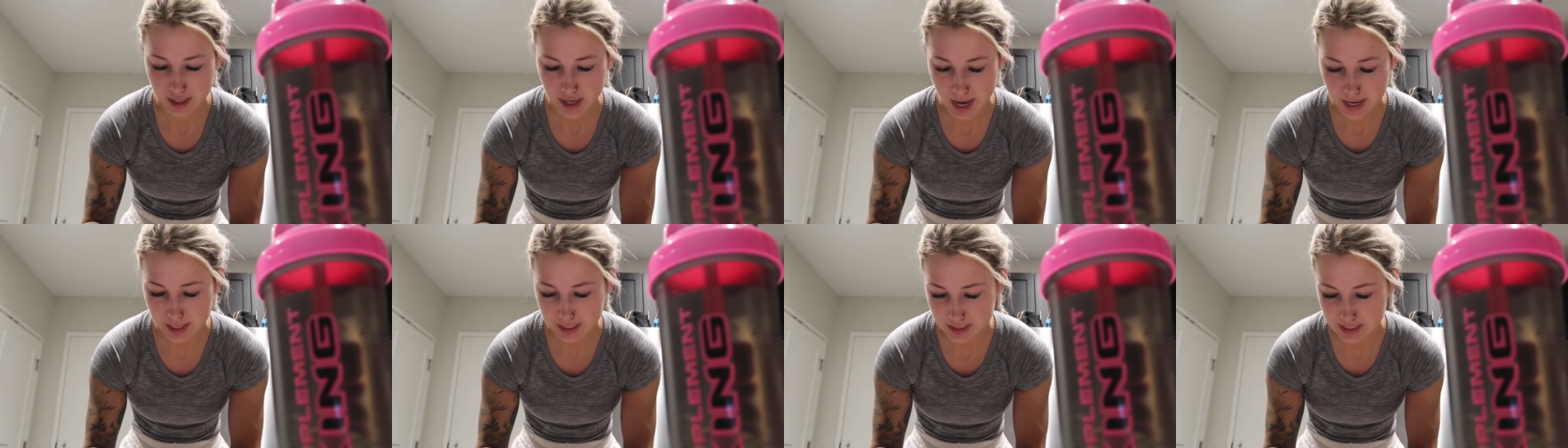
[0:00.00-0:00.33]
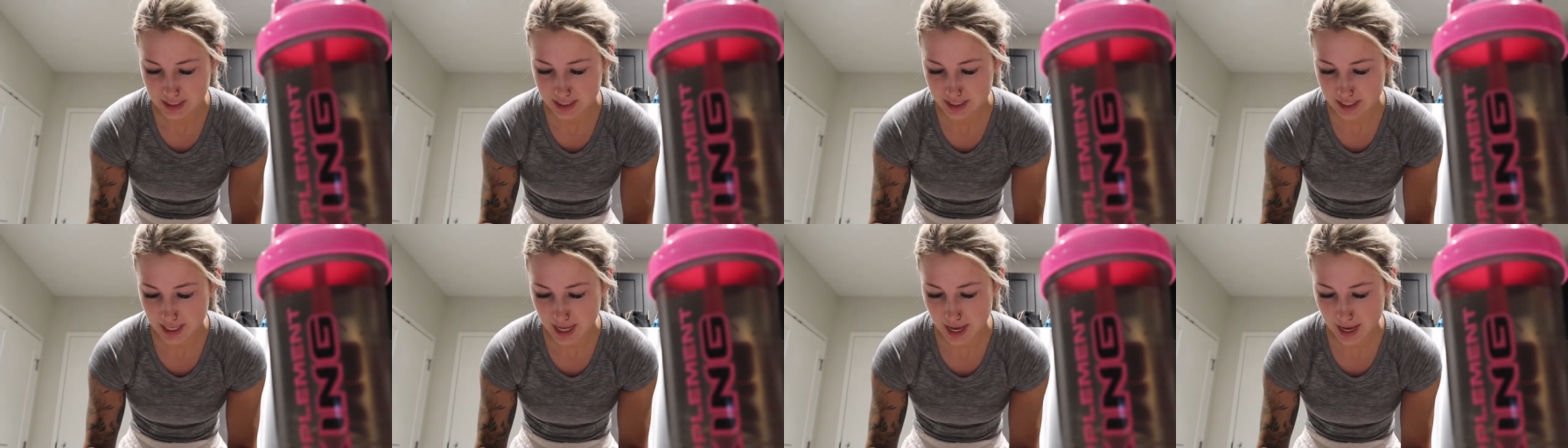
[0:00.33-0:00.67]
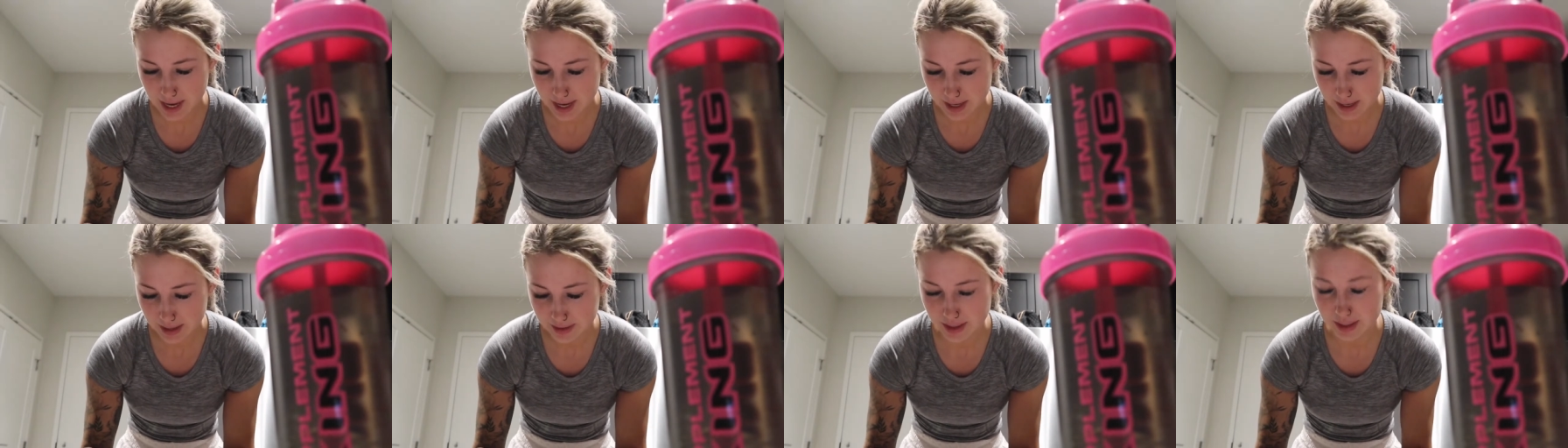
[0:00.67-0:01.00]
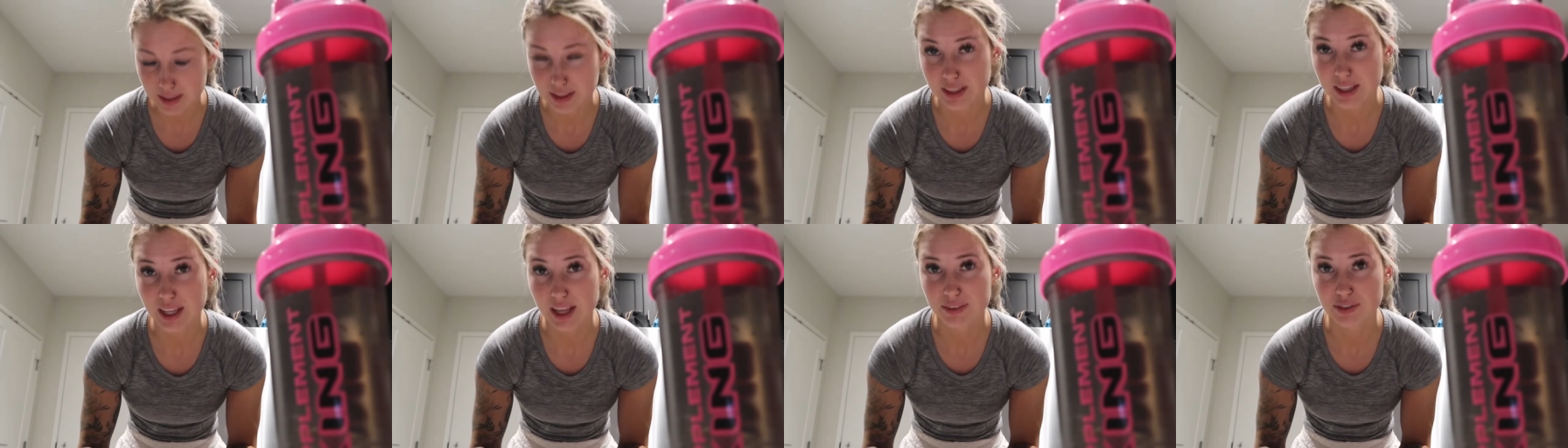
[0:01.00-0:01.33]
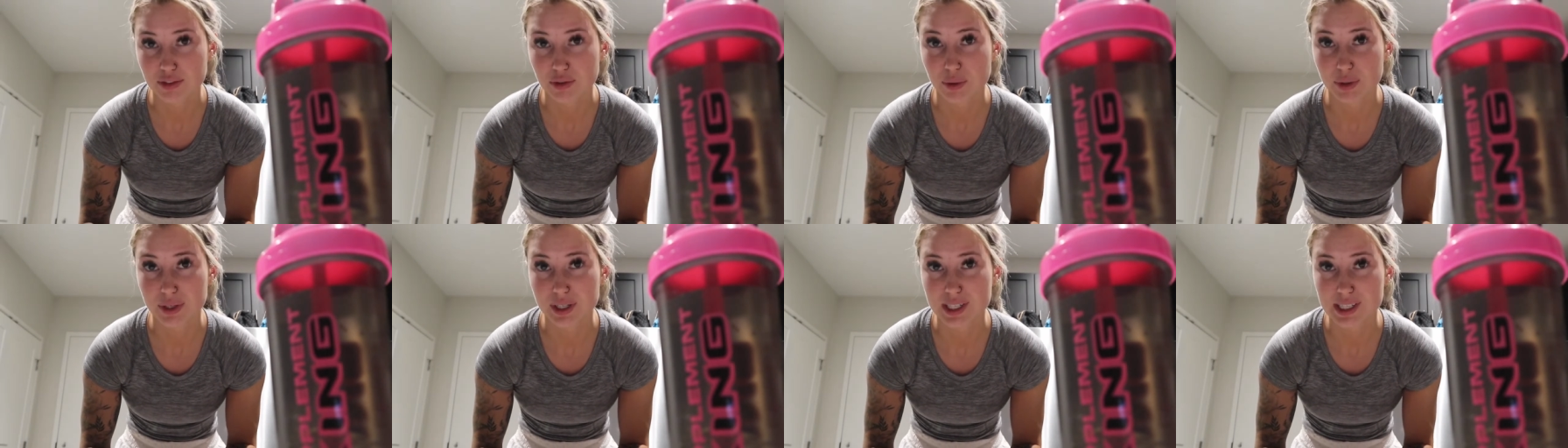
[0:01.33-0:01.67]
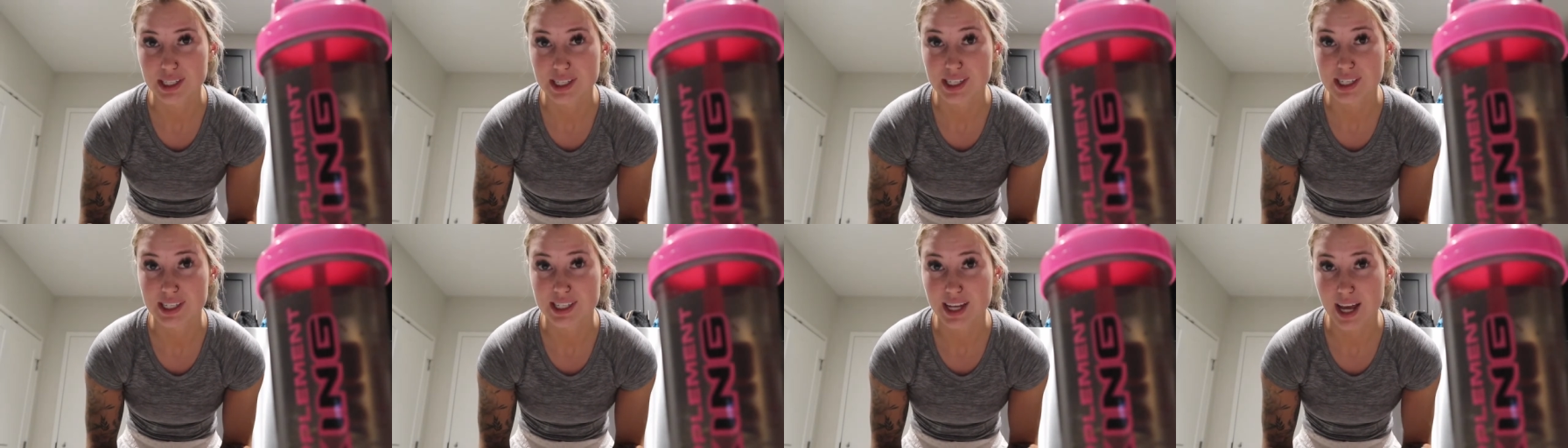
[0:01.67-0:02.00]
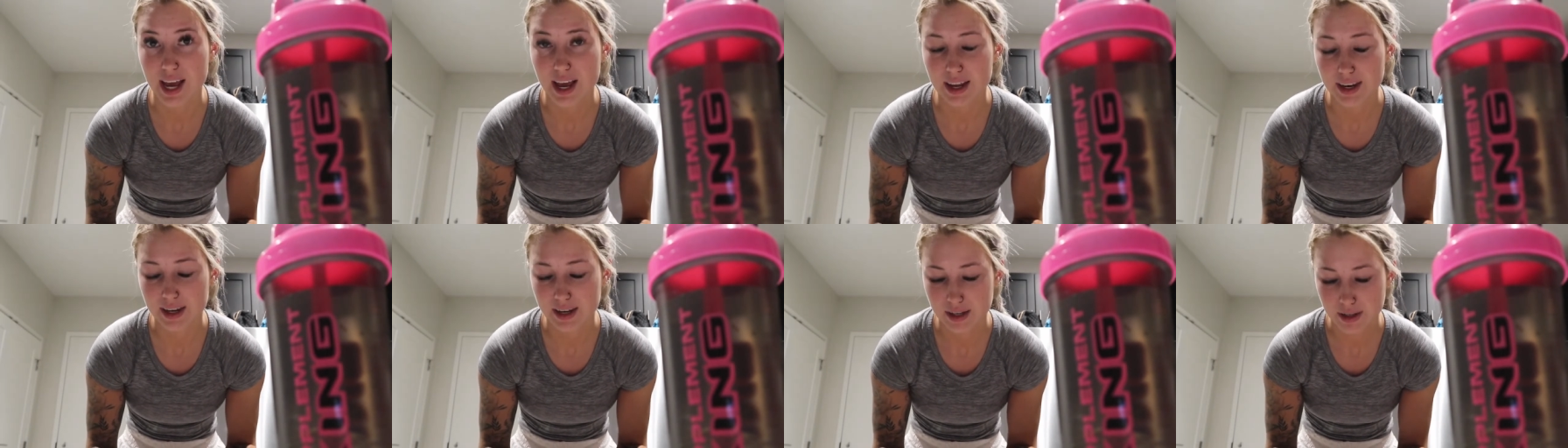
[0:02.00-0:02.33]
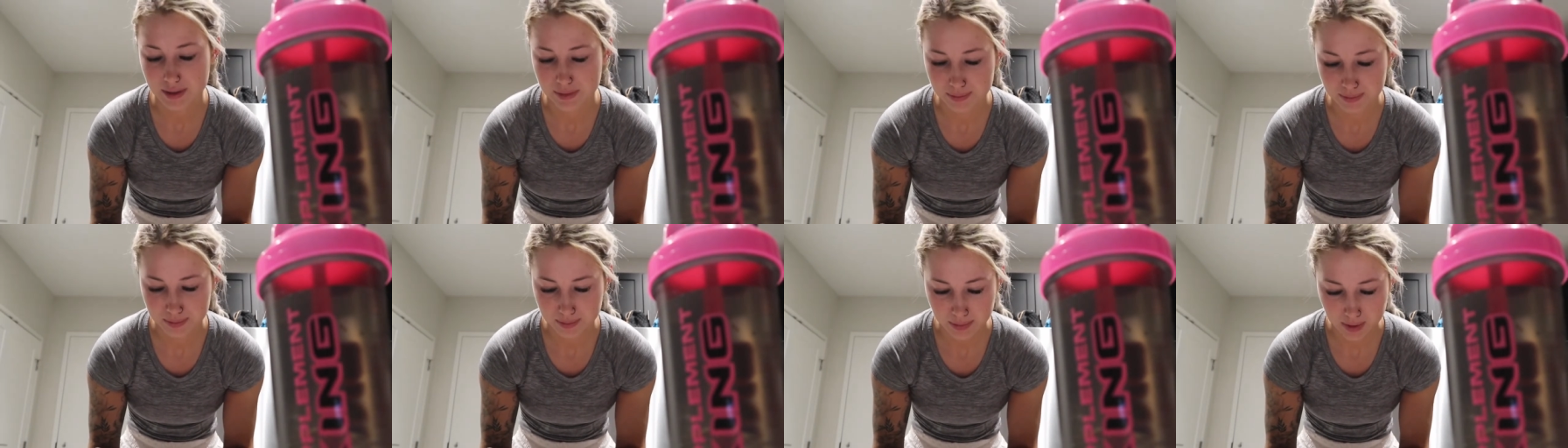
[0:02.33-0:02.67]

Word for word: And it's saying that the left one is dead.